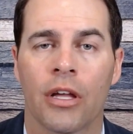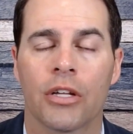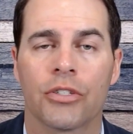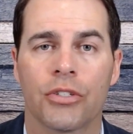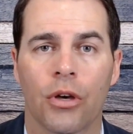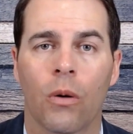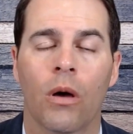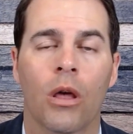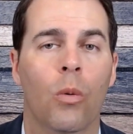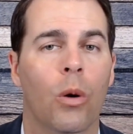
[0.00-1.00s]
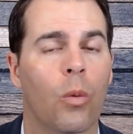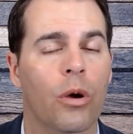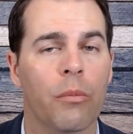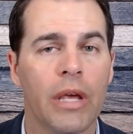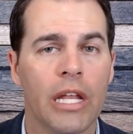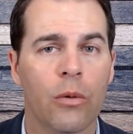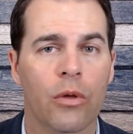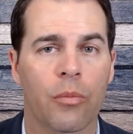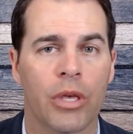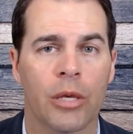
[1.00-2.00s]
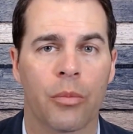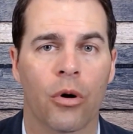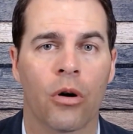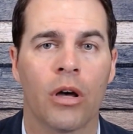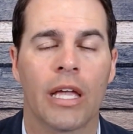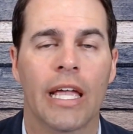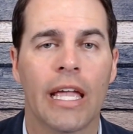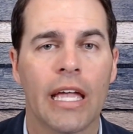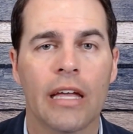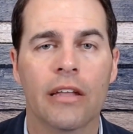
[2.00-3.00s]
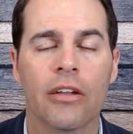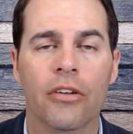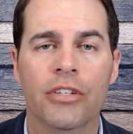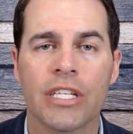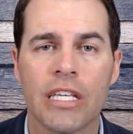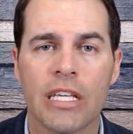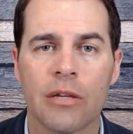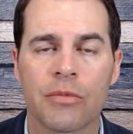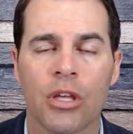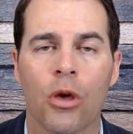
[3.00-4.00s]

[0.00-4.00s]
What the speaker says: So when we're meeting with people and in our teams,